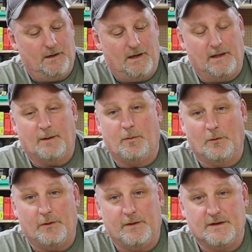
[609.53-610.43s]
I like
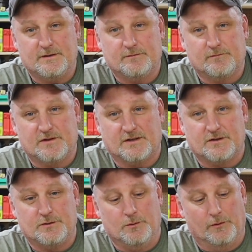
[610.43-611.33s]
both of these sets
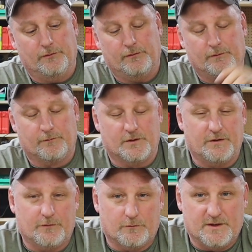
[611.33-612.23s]
of tools for
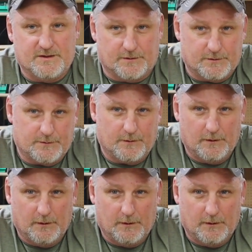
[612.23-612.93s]
different reasons.